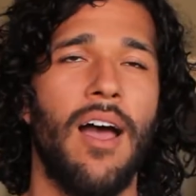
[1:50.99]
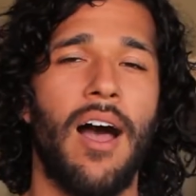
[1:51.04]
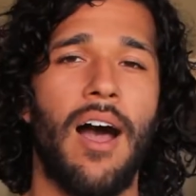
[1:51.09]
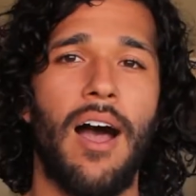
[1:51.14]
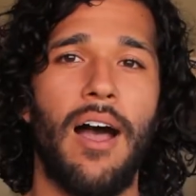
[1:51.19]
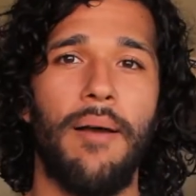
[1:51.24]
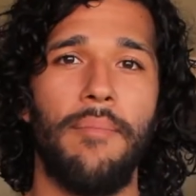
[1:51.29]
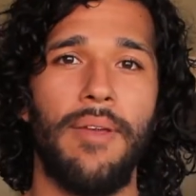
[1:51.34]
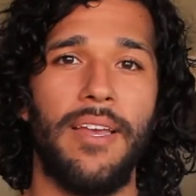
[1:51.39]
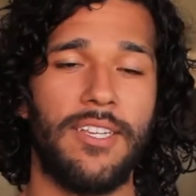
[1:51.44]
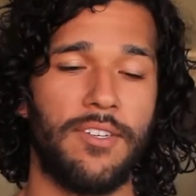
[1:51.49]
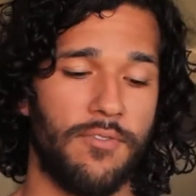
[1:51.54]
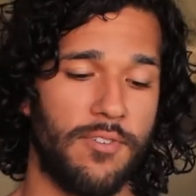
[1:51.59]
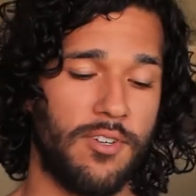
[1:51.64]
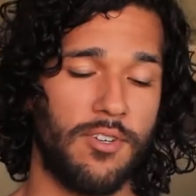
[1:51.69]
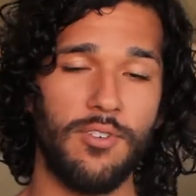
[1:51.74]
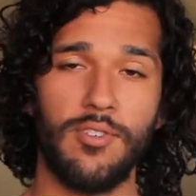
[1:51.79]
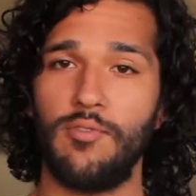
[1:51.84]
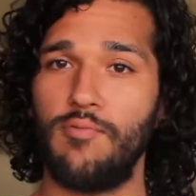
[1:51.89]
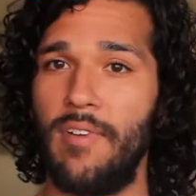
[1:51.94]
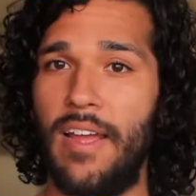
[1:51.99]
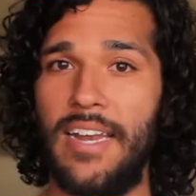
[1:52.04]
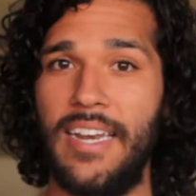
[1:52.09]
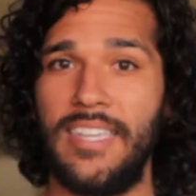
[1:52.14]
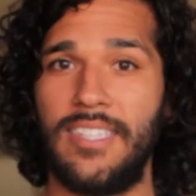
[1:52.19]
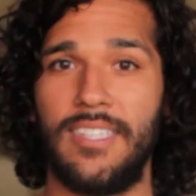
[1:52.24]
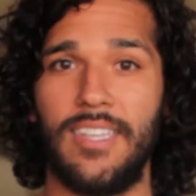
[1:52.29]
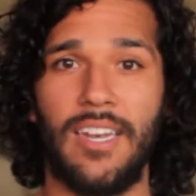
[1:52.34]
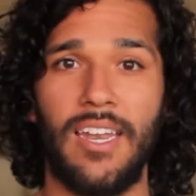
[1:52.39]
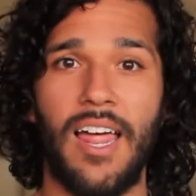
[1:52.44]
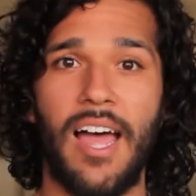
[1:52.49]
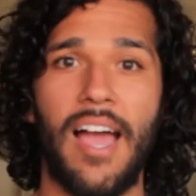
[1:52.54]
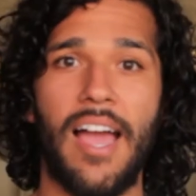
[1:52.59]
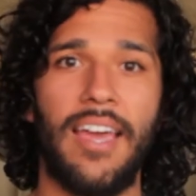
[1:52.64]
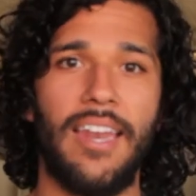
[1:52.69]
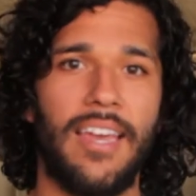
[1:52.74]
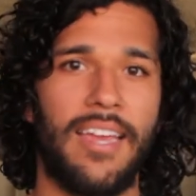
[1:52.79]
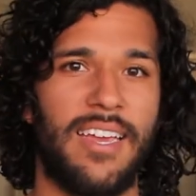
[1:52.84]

Um, it's reduced redness a lot.